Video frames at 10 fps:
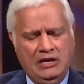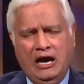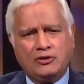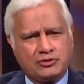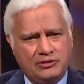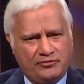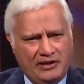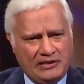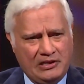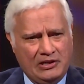how to
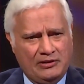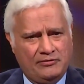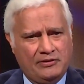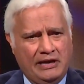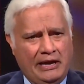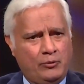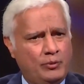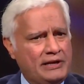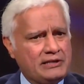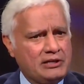define love, and
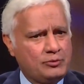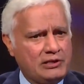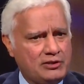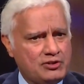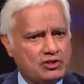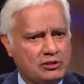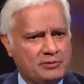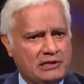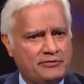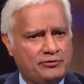when can we
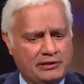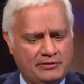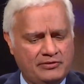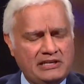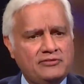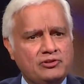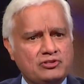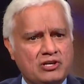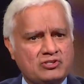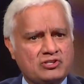legitimately forgive. Evil,
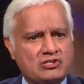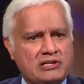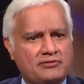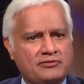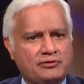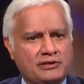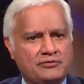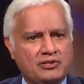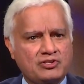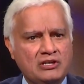justice, love, and
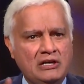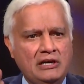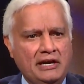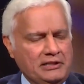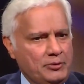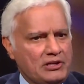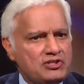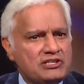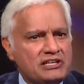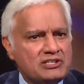forgiveness. And they were
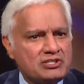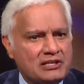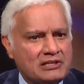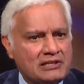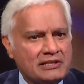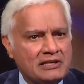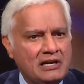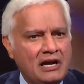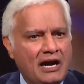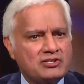listening intently.
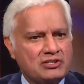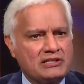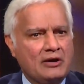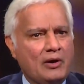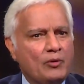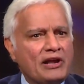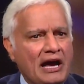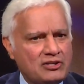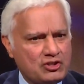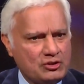I said, now I want to
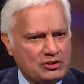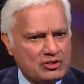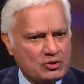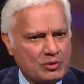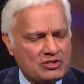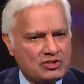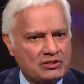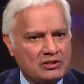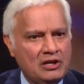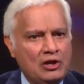ask you this
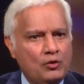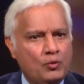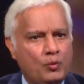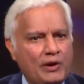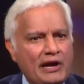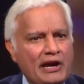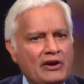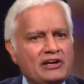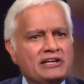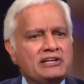question.
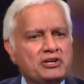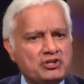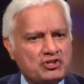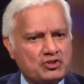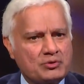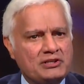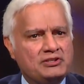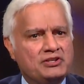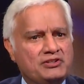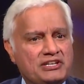Where in history
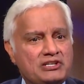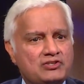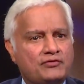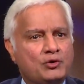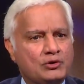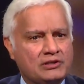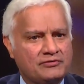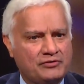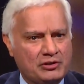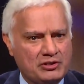did these 4
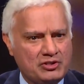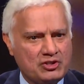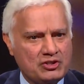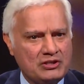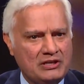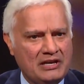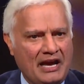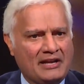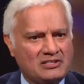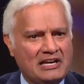converge
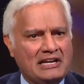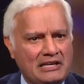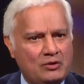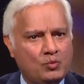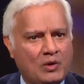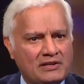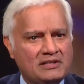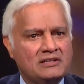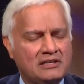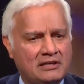at any one
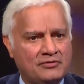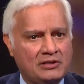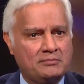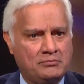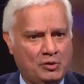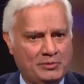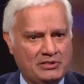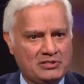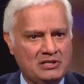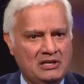given moment?